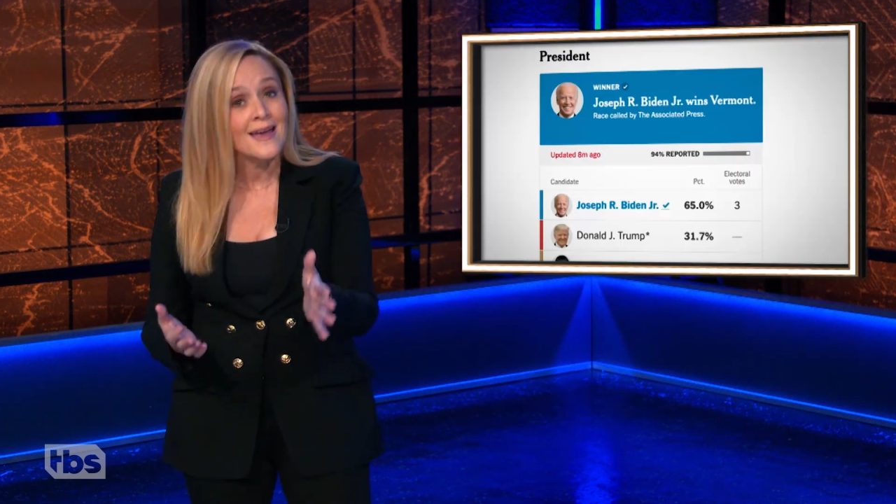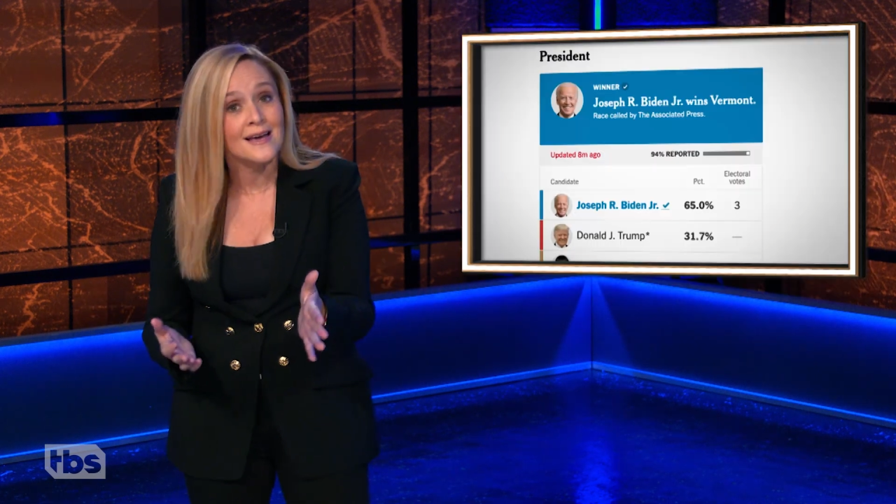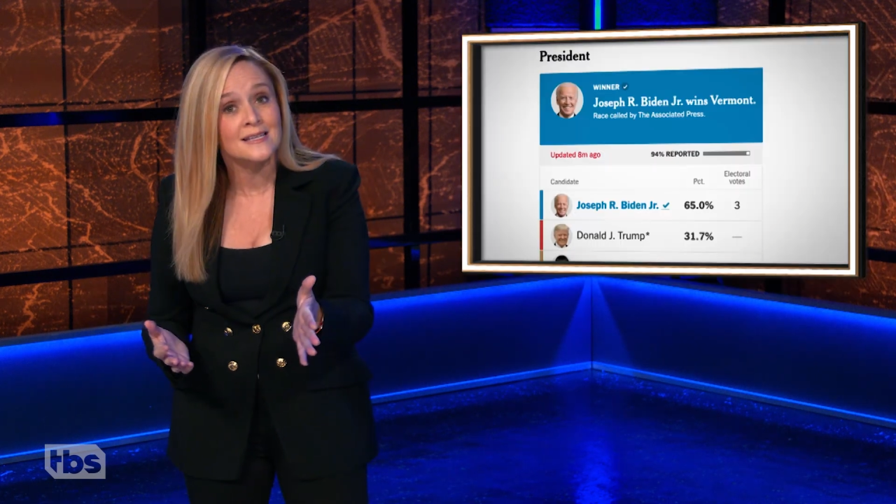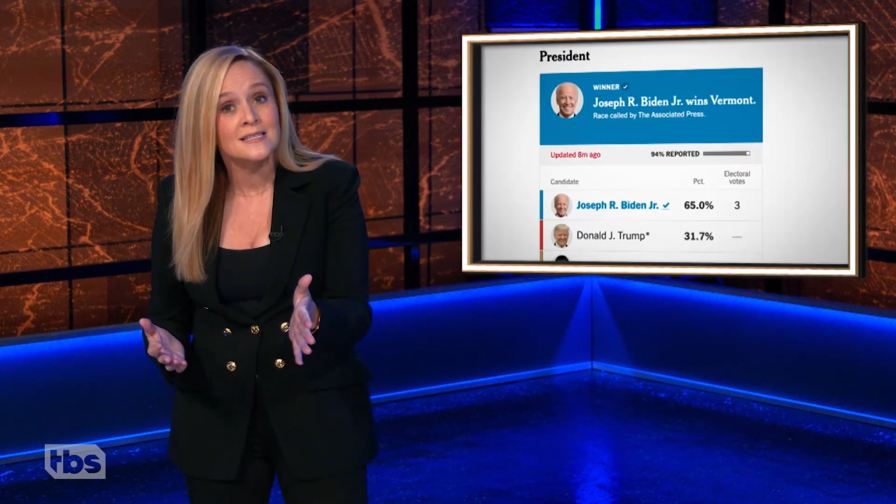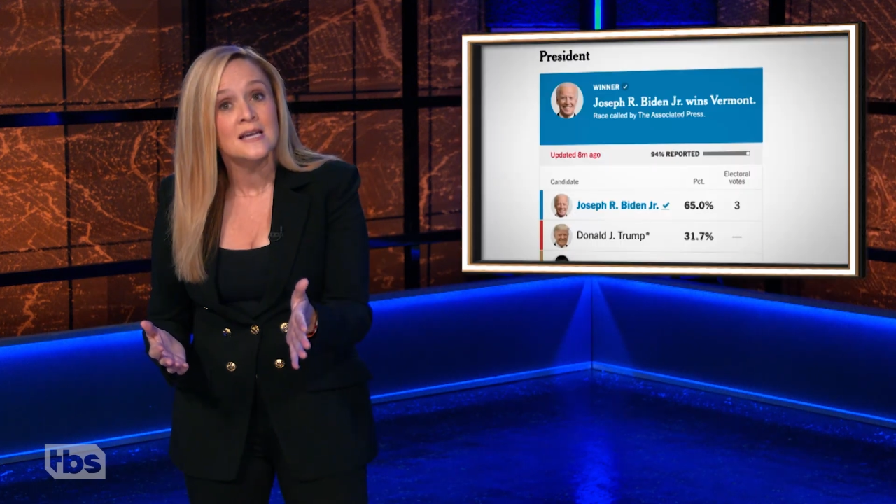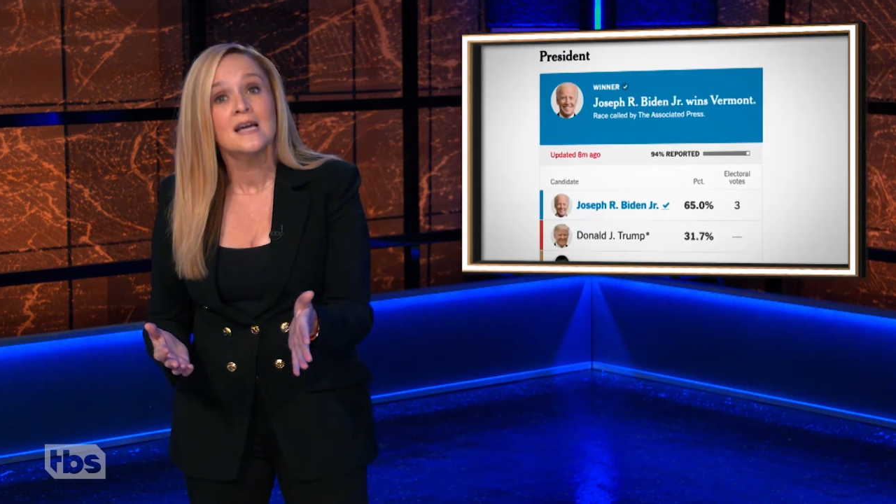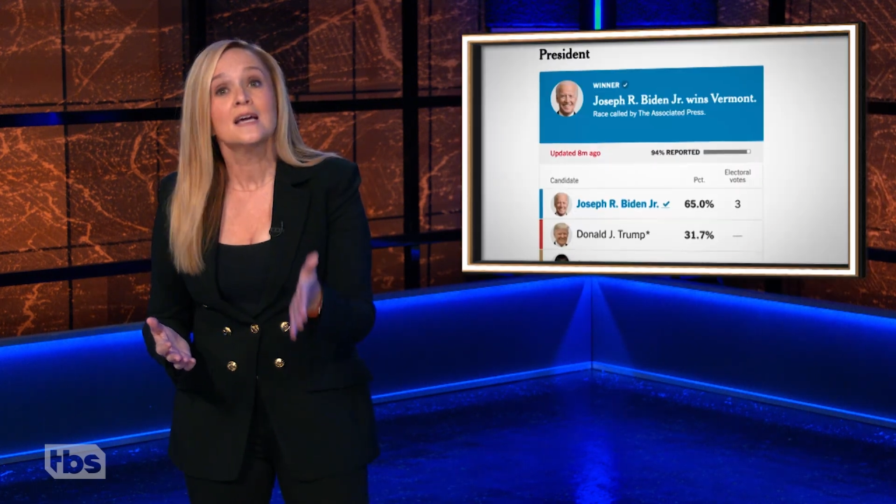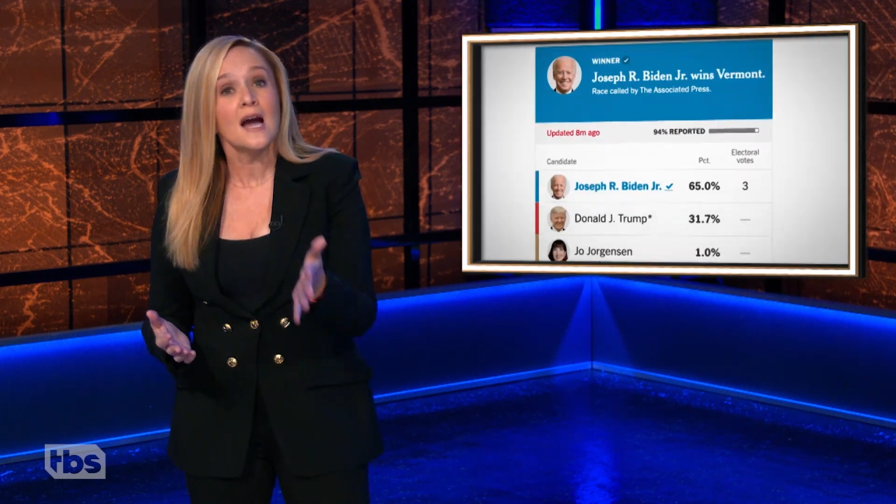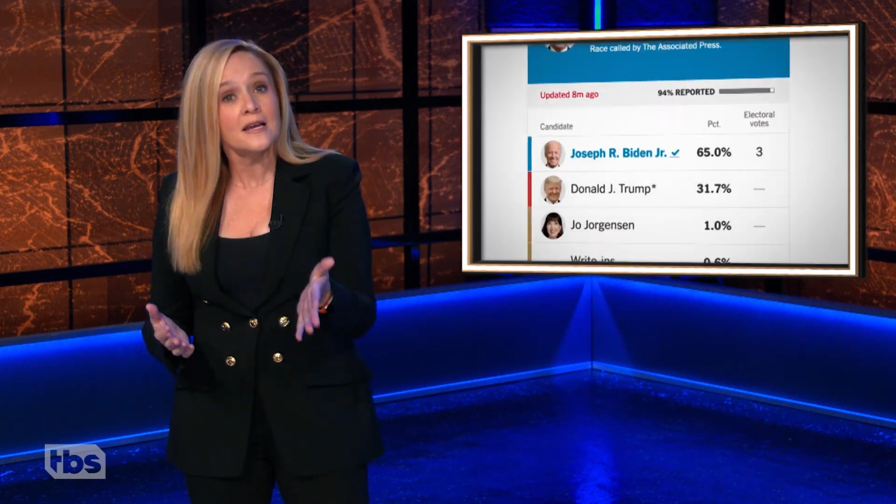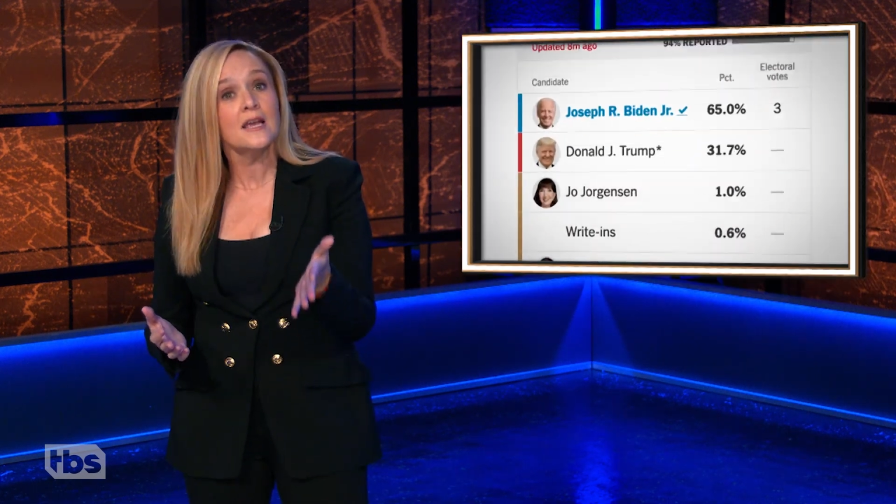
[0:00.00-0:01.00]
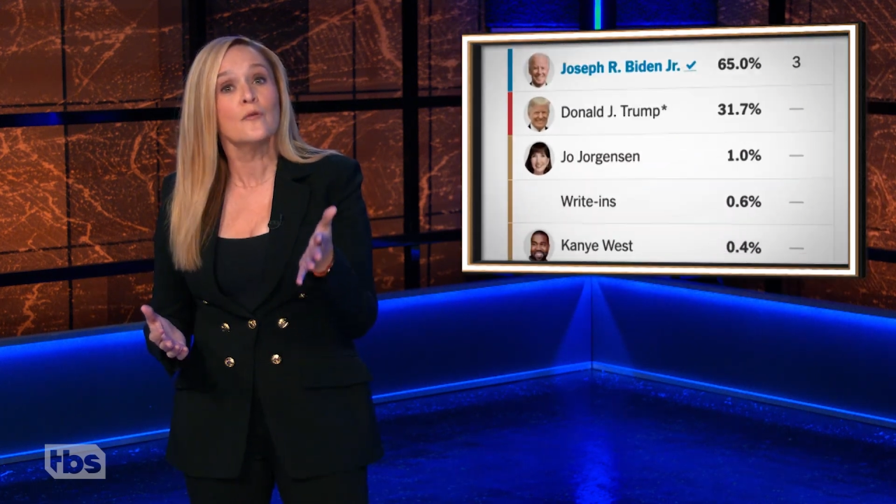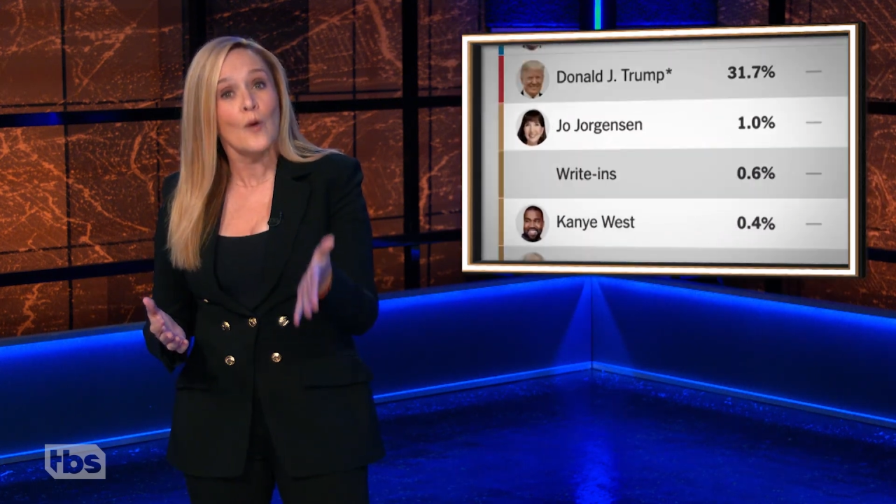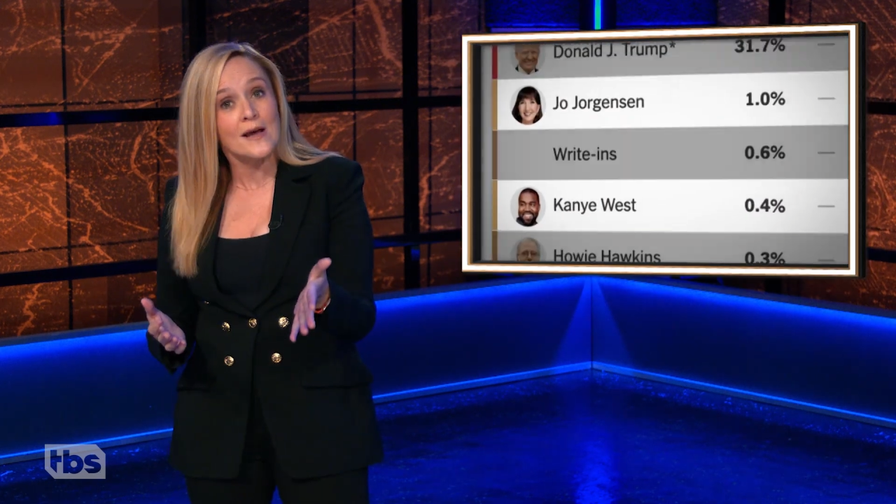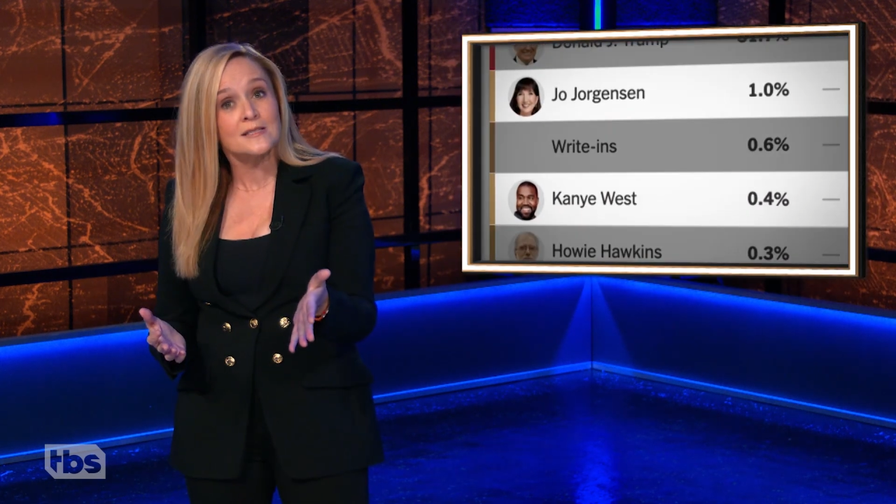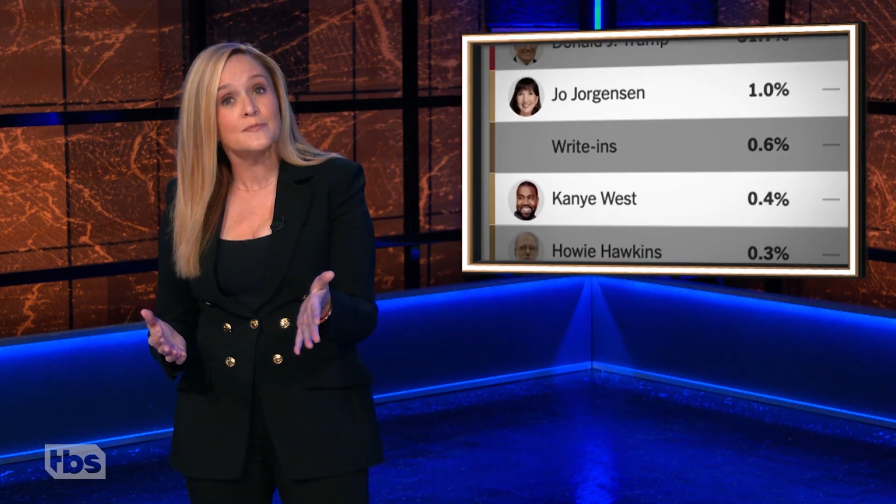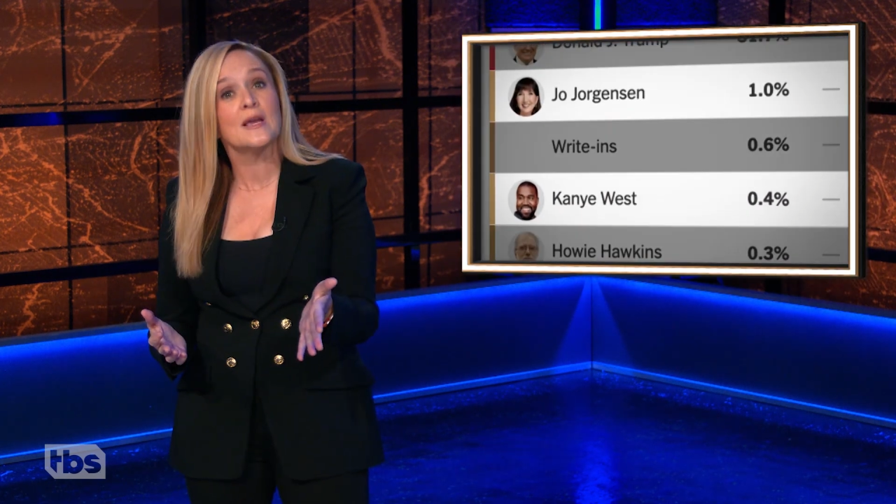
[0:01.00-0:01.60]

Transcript: and Kanye West